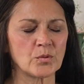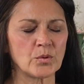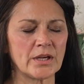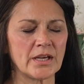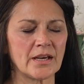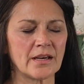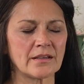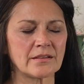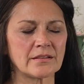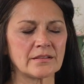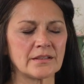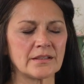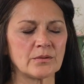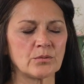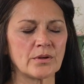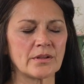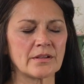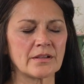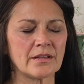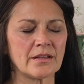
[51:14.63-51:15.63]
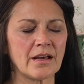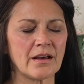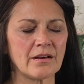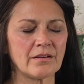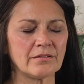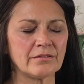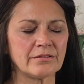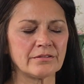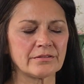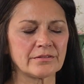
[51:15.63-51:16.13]
We handle it with
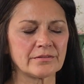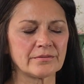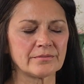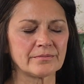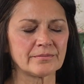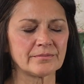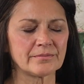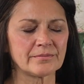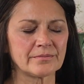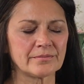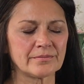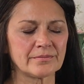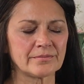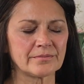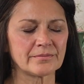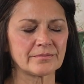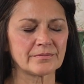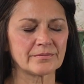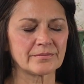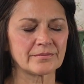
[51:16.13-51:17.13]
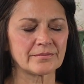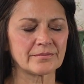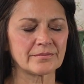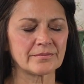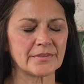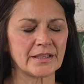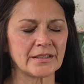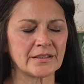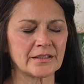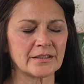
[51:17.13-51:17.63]
love
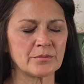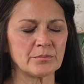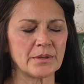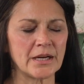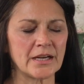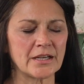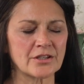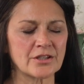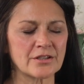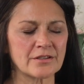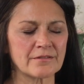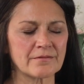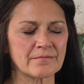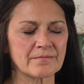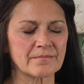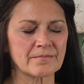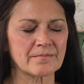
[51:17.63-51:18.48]
and compassion.